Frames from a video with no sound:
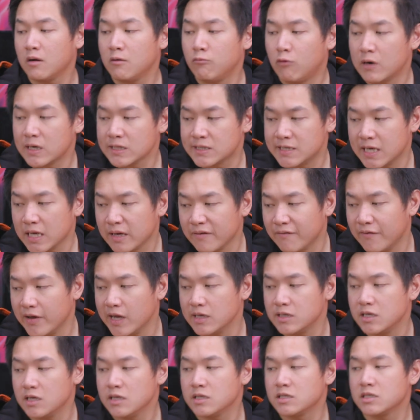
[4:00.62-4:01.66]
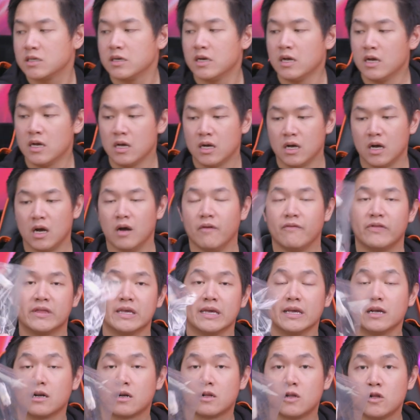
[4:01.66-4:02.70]
going to want to take advantage of
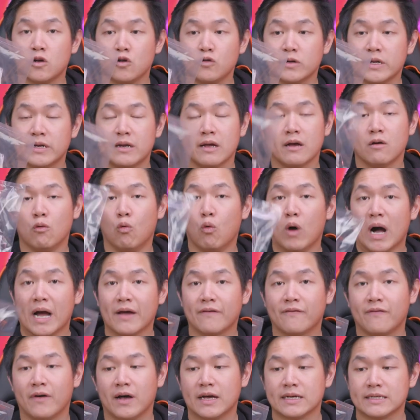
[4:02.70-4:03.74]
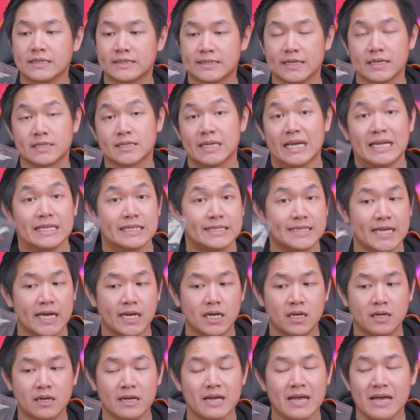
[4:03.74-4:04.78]
the included Wi-Fi 6
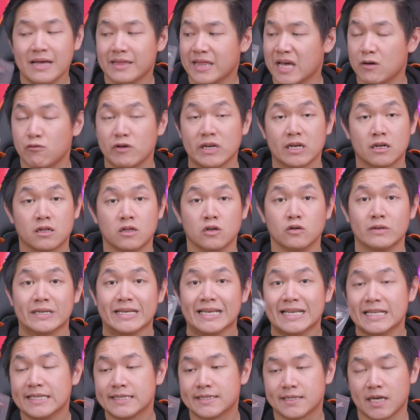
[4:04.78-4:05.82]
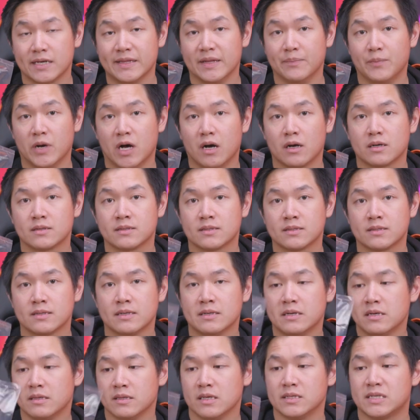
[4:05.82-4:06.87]
antenna that we include inside the box.
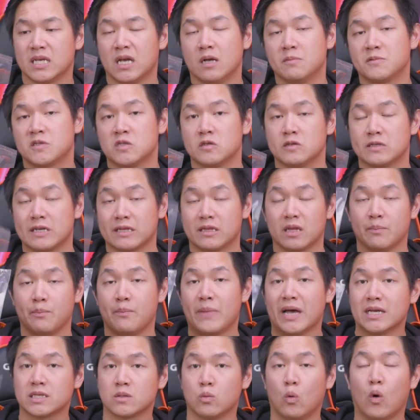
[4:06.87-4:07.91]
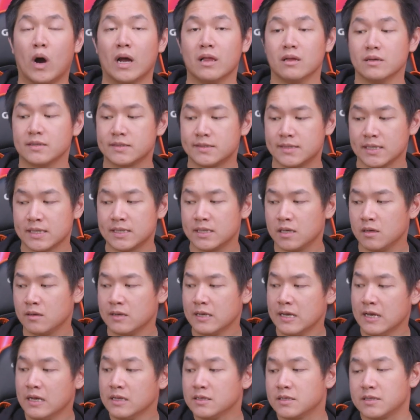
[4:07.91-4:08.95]
This helps you to get the best wireless
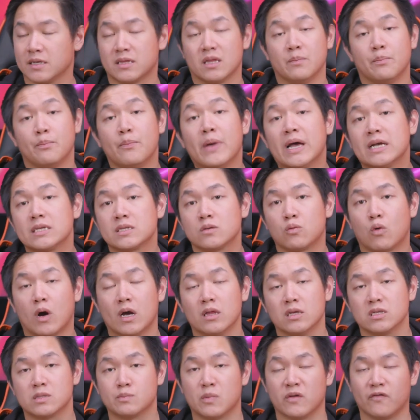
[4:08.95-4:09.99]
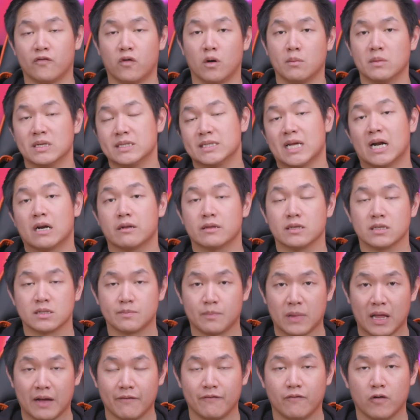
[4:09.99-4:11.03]
signal, to get the best wireless performance out of this
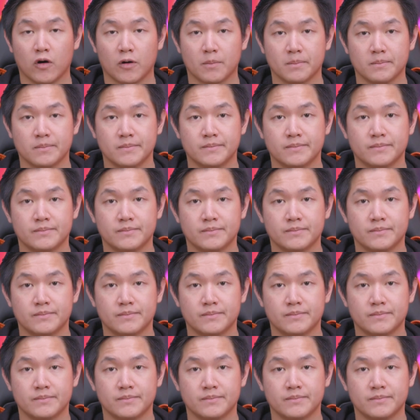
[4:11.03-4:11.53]
platform.